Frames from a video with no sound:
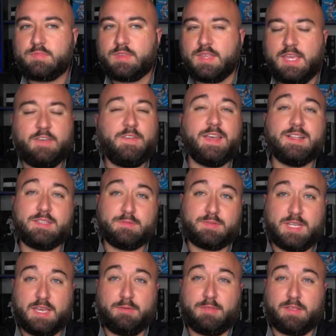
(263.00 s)
if he ends up
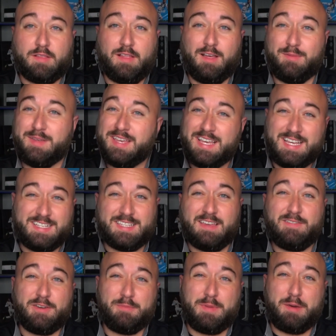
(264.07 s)
staying with the club, he's not
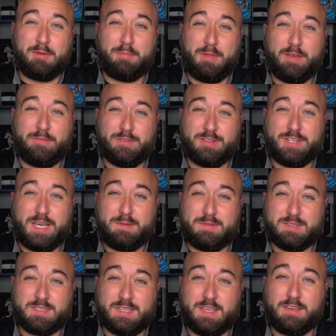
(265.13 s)
even going to be able to play for the
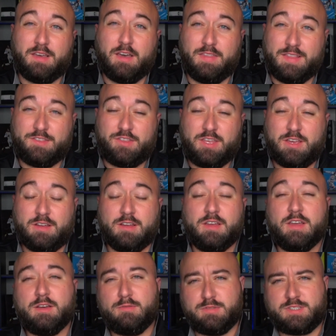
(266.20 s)
Champions League this year,
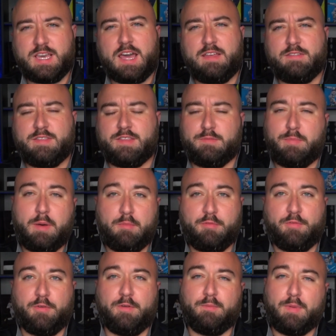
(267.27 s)
which kind of is a bummer
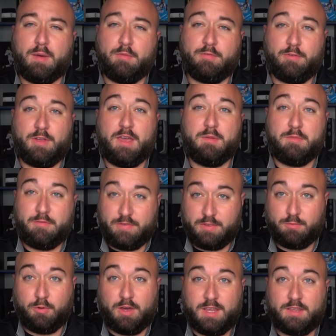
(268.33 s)
for him if he's
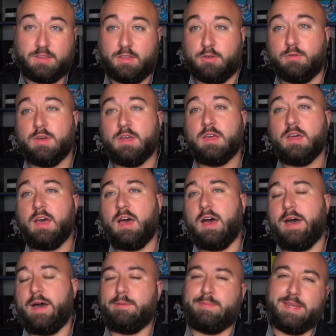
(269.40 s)
wanting to.
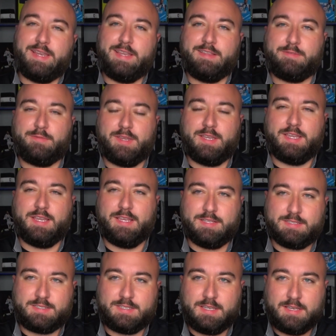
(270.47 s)
But it is what it
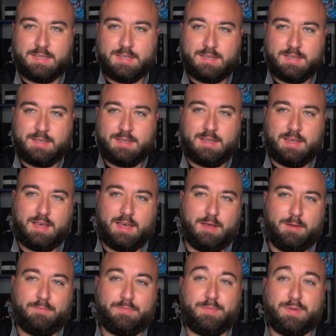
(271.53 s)
is.
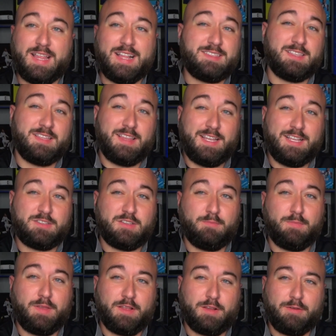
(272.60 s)
But that's the latest on
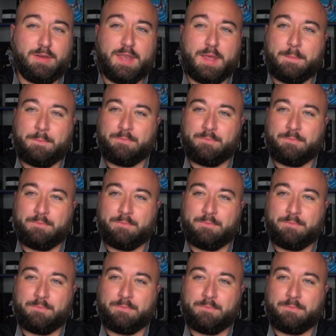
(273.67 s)
Pellegrini.